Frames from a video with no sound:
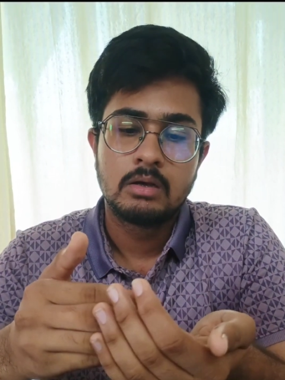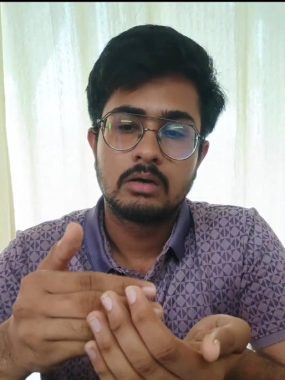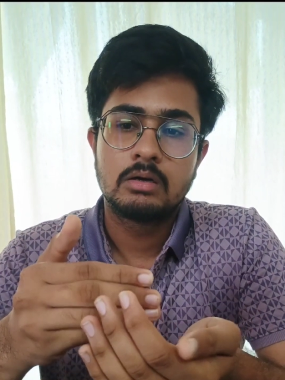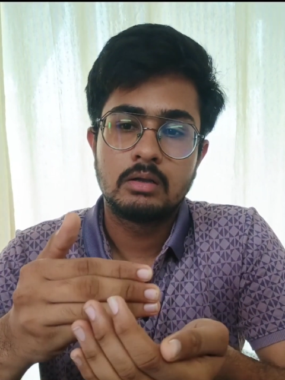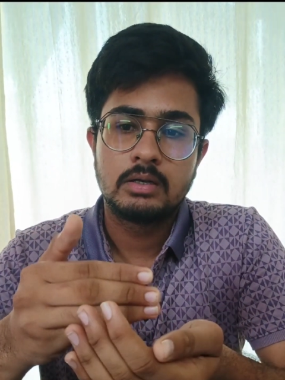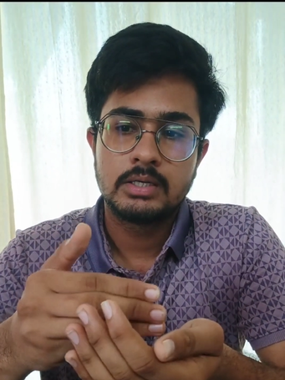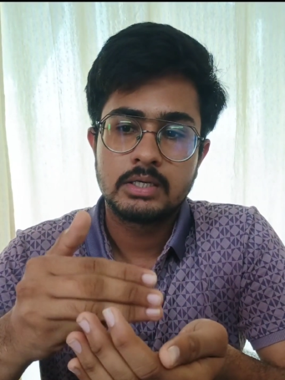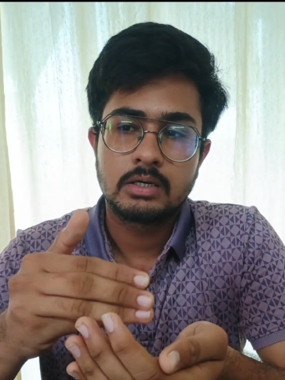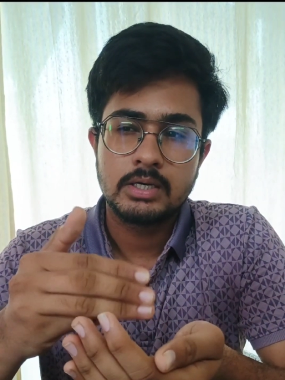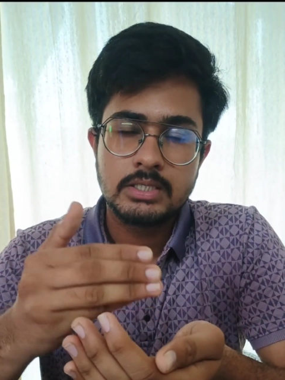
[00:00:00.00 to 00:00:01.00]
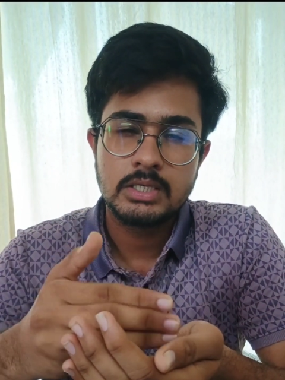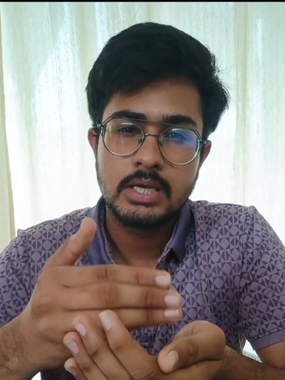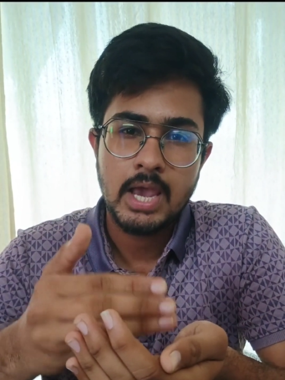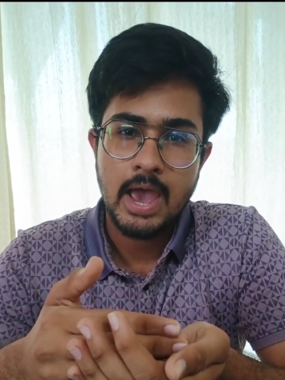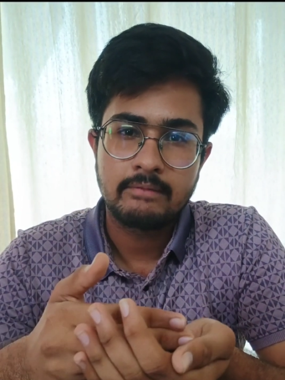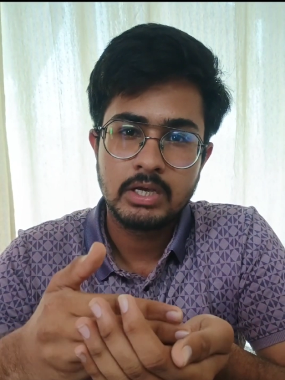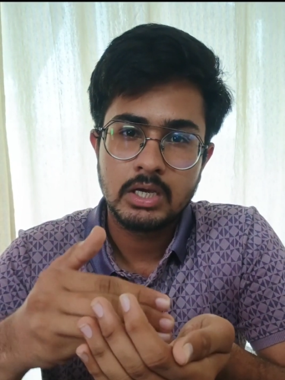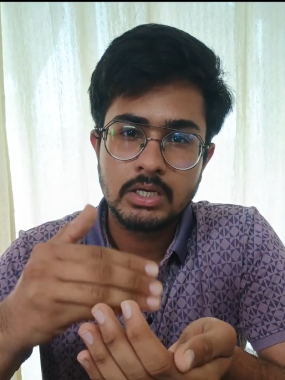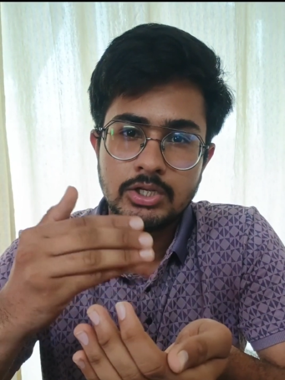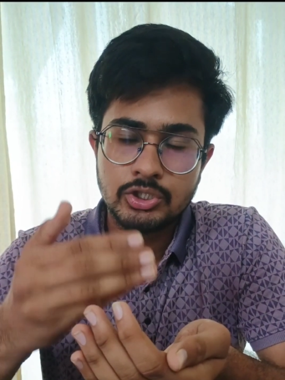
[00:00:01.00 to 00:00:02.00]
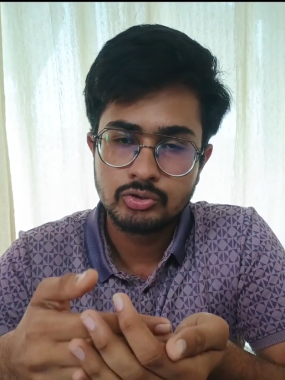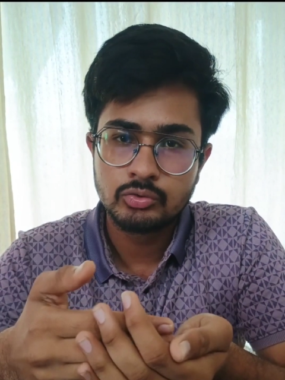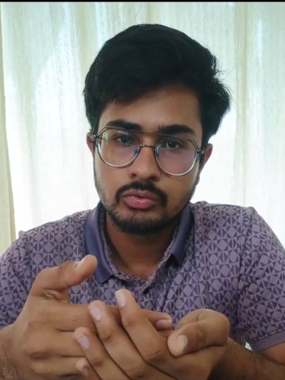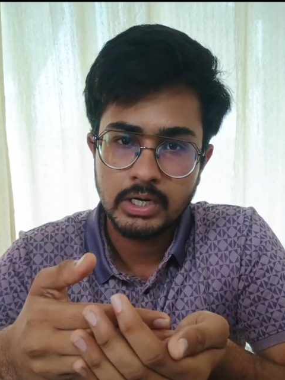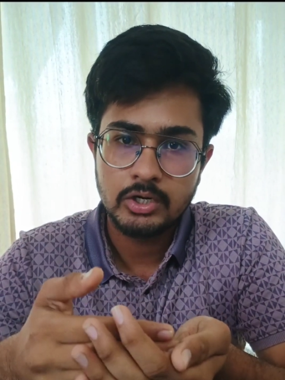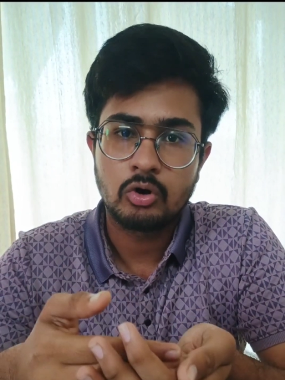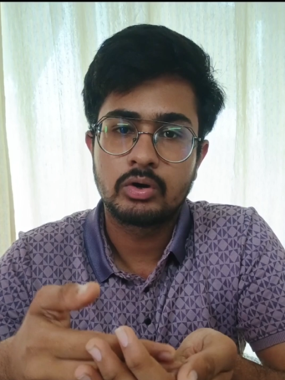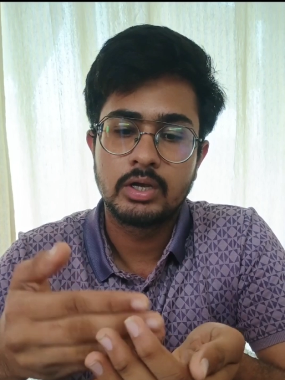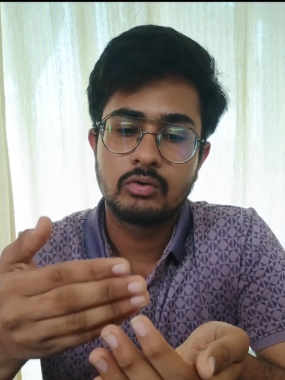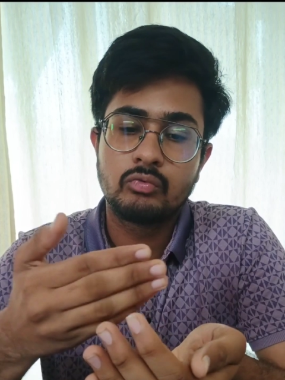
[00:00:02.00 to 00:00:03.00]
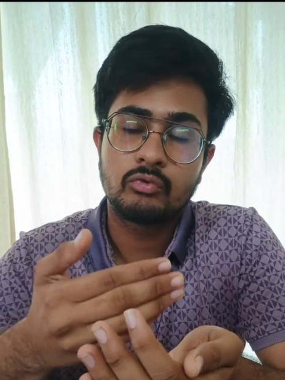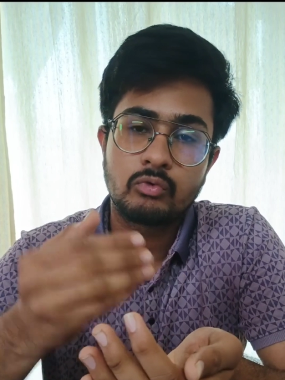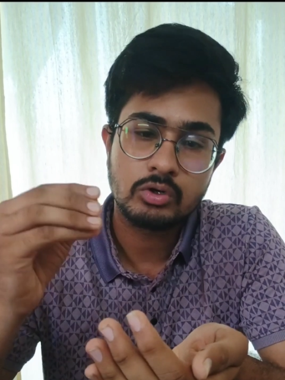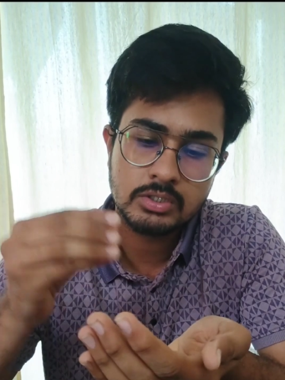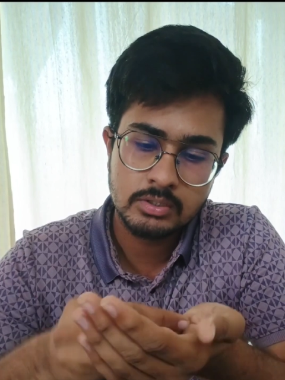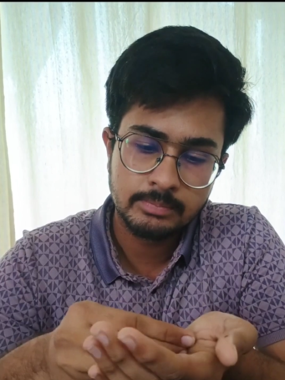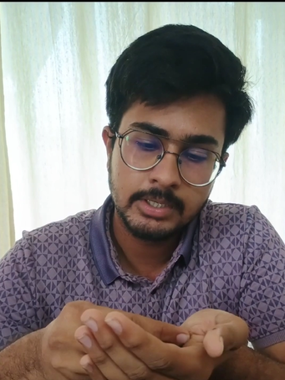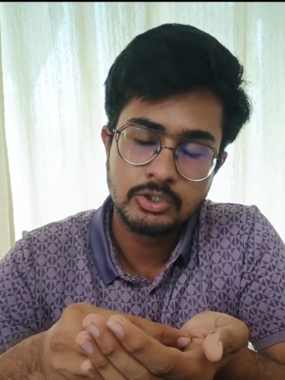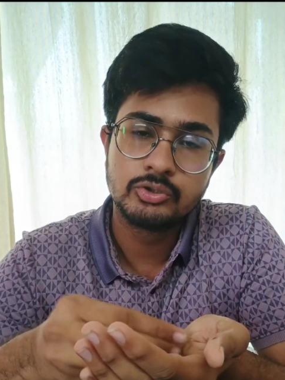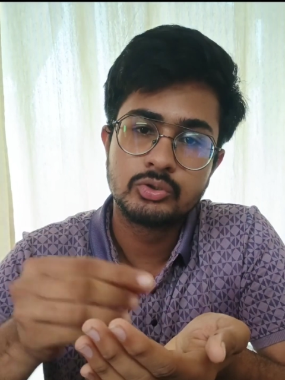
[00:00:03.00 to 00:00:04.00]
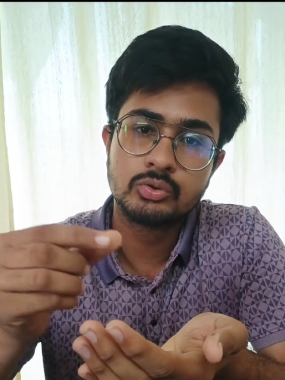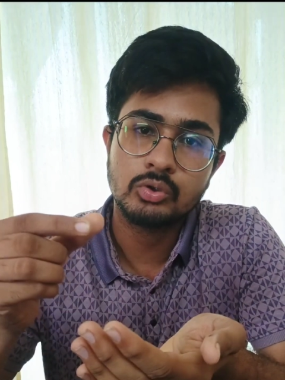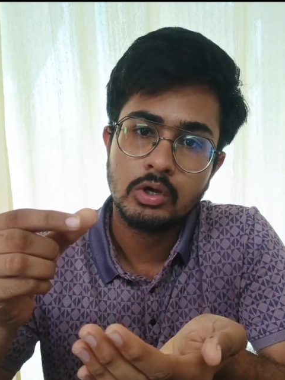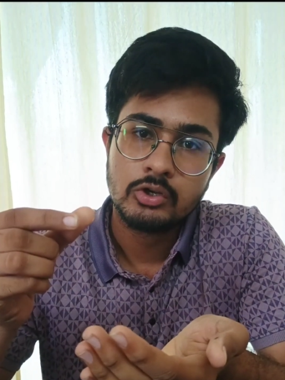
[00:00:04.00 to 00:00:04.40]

is he having any issue while talking, what's the main issue.